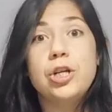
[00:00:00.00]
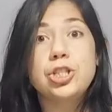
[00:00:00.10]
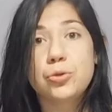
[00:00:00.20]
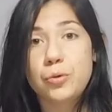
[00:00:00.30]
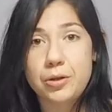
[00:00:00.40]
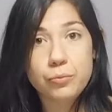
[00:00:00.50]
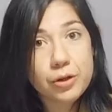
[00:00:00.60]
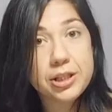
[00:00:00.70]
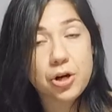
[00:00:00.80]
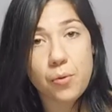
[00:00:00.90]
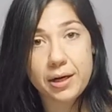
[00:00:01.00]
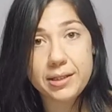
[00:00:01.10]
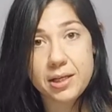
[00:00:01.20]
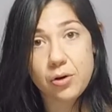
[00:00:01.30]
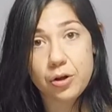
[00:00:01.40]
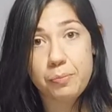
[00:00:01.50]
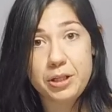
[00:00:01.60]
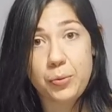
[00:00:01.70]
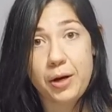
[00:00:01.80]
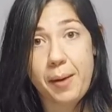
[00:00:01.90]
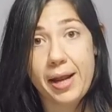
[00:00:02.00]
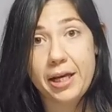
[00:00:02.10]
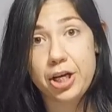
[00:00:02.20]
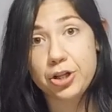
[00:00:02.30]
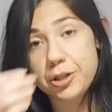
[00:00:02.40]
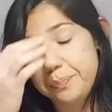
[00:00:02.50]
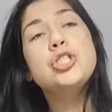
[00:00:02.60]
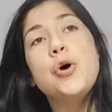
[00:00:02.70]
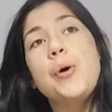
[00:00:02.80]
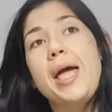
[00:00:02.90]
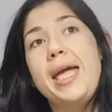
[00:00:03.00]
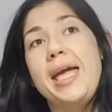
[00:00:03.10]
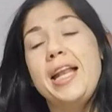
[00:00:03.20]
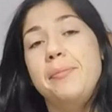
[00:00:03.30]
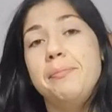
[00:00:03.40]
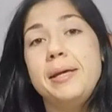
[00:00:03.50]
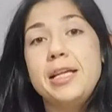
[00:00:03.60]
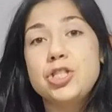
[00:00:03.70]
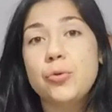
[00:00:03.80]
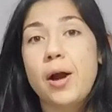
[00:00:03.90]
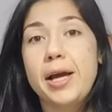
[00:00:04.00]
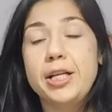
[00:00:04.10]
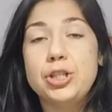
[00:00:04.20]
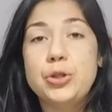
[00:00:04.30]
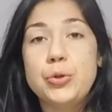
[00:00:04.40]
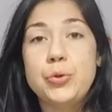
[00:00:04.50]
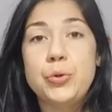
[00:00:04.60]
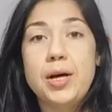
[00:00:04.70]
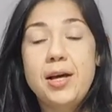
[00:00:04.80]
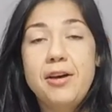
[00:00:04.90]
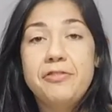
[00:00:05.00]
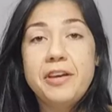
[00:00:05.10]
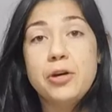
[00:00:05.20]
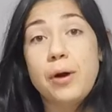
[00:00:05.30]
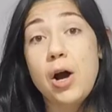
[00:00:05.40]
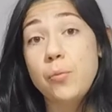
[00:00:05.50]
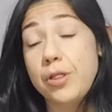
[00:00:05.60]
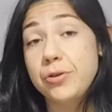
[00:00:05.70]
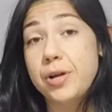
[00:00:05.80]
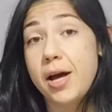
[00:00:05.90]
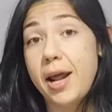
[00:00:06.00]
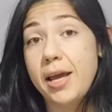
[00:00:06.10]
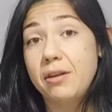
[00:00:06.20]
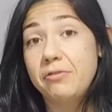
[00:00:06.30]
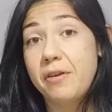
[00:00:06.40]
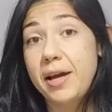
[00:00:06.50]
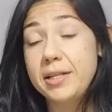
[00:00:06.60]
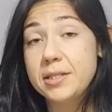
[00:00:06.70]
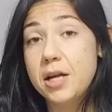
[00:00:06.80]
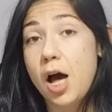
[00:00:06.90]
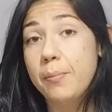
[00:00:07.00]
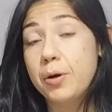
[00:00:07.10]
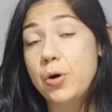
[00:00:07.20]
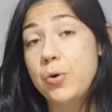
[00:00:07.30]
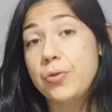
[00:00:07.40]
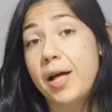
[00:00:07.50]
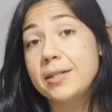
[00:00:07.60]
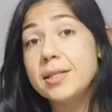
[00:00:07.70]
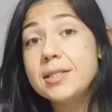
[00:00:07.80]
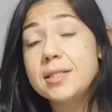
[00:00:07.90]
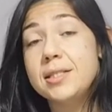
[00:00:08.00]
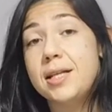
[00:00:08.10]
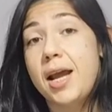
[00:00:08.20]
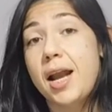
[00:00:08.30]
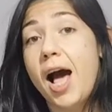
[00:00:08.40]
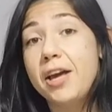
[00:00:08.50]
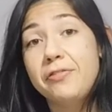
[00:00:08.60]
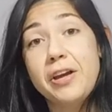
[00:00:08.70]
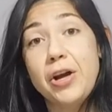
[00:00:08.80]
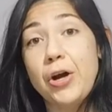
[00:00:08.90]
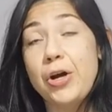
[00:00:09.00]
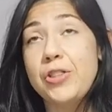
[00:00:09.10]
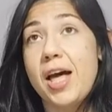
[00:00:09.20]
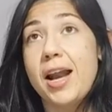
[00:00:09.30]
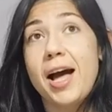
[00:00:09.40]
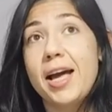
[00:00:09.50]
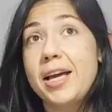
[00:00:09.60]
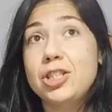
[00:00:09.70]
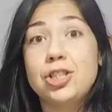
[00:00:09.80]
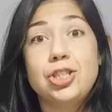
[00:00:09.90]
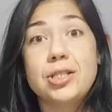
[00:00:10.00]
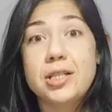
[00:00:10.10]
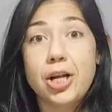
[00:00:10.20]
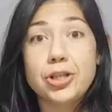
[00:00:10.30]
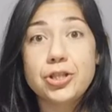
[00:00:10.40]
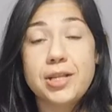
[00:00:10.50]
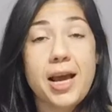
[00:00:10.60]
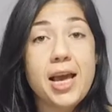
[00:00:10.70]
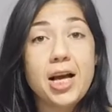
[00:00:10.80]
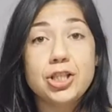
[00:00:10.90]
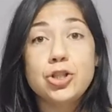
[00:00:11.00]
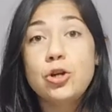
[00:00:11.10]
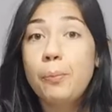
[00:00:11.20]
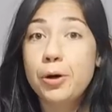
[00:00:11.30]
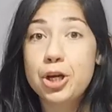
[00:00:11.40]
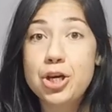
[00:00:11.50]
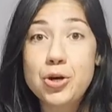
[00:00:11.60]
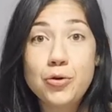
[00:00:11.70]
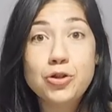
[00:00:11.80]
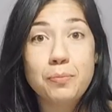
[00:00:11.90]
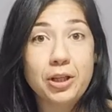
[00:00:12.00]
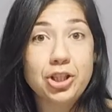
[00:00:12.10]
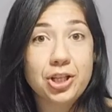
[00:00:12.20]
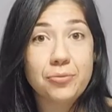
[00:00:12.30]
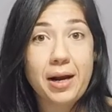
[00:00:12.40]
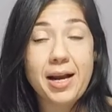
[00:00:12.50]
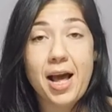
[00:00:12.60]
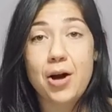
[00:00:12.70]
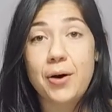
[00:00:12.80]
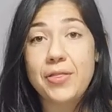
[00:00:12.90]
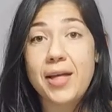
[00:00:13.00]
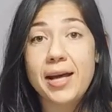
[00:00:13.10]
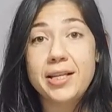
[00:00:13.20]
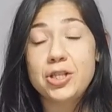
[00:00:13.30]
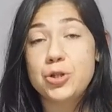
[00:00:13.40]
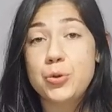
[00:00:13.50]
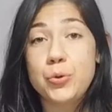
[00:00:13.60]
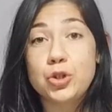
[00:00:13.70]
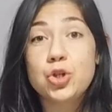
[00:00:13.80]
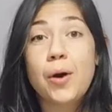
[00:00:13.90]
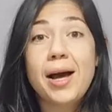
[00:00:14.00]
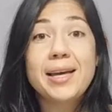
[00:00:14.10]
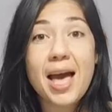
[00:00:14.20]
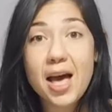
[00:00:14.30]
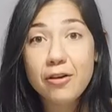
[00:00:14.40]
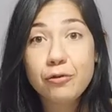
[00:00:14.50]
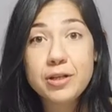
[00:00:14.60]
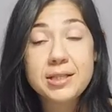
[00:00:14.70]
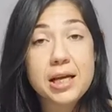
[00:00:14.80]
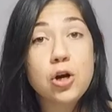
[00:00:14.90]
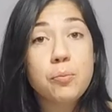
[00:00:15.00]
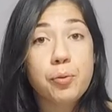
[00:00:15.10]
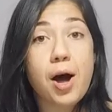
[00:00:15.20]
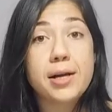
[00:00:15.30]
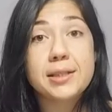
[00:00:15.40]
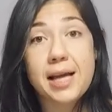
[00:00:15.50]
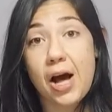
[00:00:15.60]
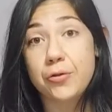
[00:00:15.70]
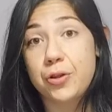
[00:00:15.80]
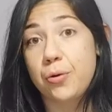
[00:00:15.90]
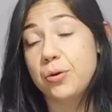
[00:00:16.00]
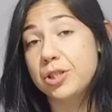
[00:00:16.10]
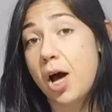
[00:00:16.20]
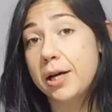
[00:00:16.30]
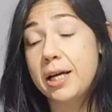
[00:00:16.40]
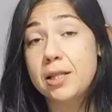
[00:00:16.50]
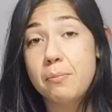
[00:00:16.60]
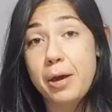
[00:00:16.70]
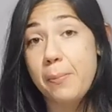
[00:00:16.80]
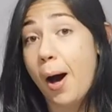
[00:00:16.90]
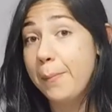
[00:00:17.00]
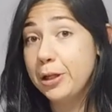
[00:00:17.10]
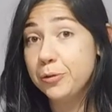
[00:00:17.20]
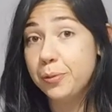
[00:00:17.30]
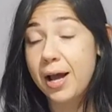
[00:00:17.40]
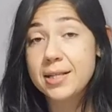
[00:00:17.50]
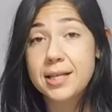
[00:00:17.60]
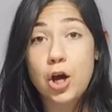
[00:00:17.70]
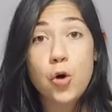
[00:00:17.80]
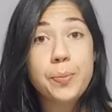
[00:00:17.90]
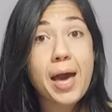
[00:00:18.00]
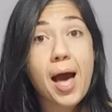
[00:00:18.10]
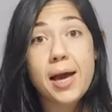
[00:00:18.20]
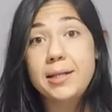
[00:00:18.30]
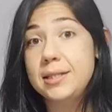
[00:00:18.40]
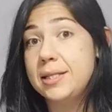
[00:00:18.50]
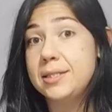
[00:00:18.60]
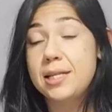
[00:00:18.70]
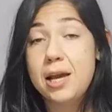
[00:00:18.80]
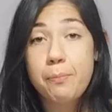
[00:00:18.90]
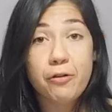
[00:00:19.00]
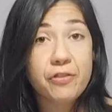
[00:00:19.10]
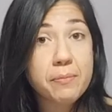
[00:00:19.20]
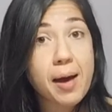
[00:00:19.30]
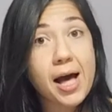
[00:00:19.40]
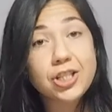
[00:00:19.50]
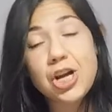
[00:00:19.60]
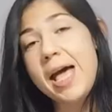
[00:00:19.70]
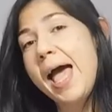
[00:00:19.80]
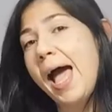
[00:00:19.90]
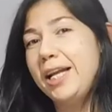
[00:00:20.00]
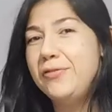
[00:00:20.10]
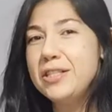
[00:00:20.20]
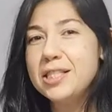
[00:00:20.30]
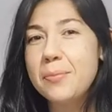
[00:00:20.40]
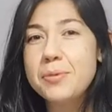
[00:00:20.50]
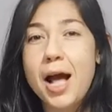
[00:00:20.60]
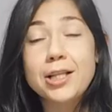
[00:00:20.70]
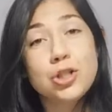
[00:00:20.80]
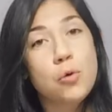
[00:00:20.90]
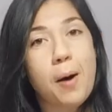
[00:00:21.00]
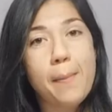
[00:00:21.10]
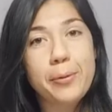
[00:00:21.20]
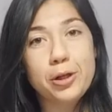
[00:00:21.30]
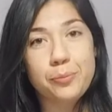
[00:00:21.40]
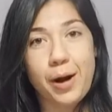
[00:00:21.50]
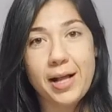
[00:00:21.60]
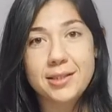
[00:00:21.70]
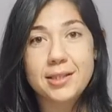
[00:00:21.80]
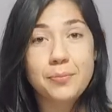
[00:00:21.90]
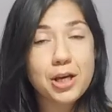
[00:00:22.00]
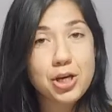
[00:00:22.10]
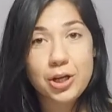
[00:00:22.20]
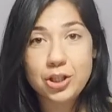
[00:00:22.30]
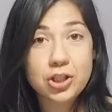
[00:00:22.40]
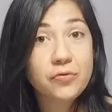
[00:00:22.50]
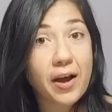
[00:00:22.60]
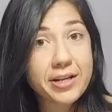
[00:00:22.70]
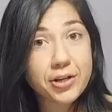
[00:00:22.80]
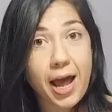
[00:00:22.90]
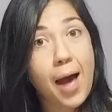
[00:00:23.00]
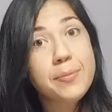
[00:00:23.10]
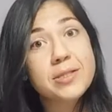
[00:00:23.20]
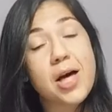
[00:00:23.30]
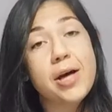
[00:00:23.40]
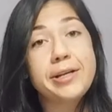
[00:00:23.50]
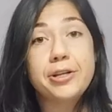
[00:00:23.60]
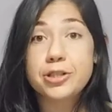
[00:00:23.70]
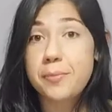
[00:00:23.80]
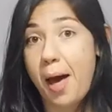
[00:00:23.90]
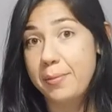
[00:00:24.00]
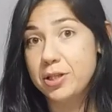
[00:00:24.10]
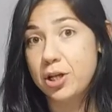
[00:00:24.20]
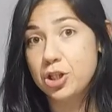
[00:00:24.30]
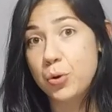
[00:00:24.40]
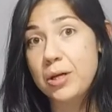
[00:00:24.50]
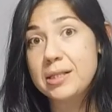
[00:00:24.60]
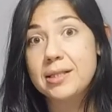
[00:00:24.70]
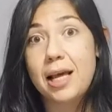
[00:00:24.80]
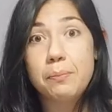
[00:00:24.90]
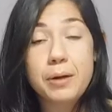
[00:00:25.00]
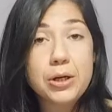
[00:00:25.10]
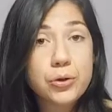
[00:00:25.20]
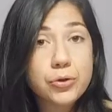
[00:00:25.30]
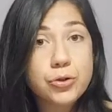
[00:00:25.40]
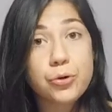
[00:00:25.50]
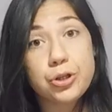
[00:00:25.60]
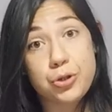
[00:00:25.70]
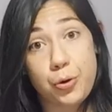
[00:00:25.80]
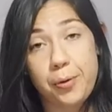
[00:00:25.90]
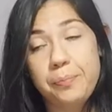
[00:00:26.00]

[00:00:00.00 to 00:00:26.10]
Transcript: which we really don't want to deal with between manicures. So, in me trying to figure out whether or not I can find a top coat that doesn't stain, I figured that I should just undertake a super huge mission right now, and that is to try every single product out there. We're talking the big popular brands like OPI, DND, Perfect Match, and even some not so popular brands, some that you can just find on Amazon and are some Amazon choices like Beetles or Azure.